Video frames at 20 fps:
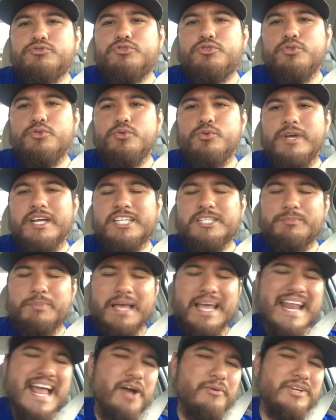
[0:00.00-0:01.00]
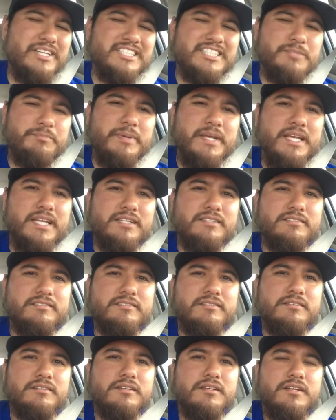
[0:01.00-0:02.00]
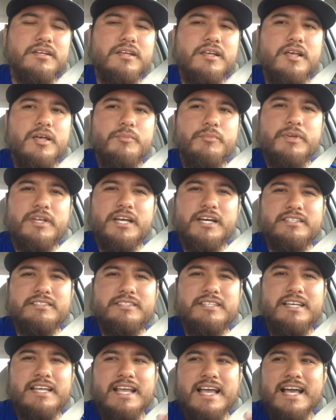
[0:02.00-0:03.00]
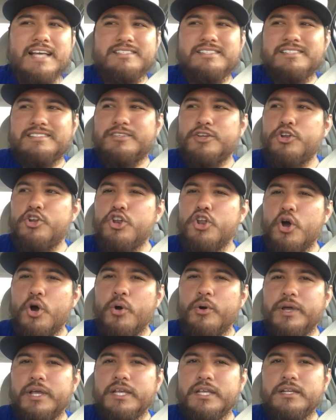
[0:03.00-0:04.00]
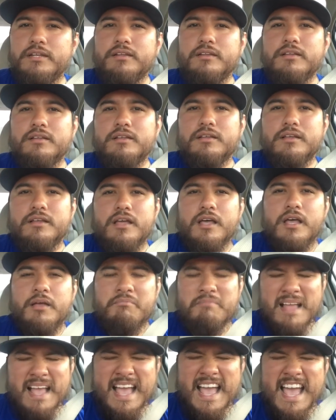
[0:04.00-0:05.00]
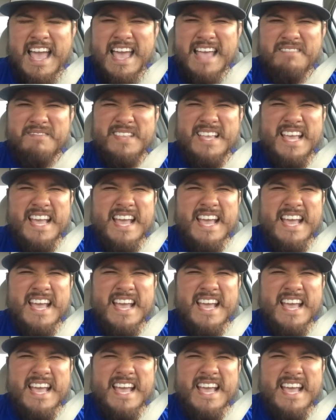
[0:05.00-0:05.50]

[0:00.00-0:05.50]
to explain how he speaks because he has this annoying. I